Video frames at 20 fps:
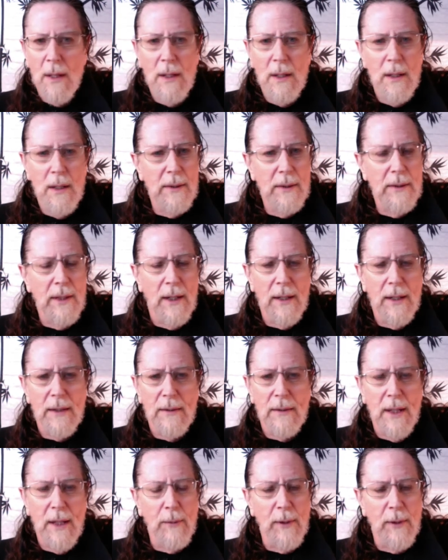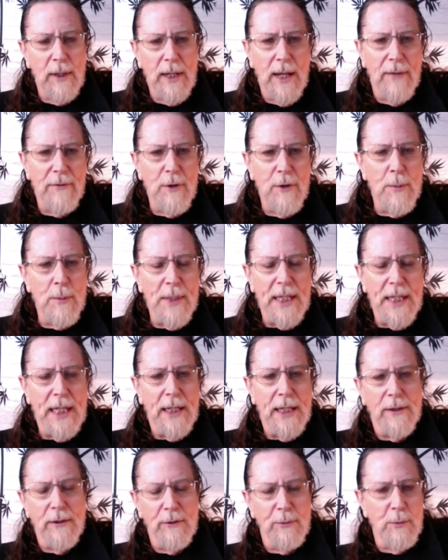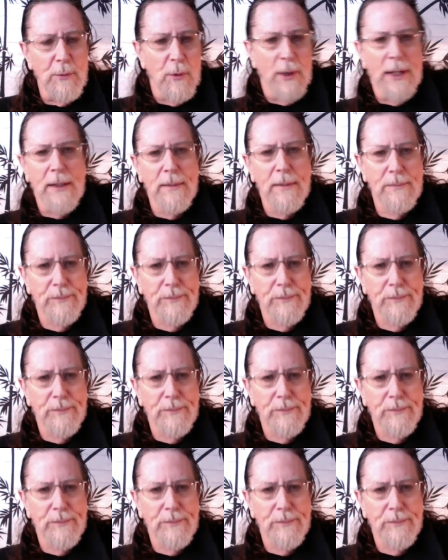they really have no meaning at this point.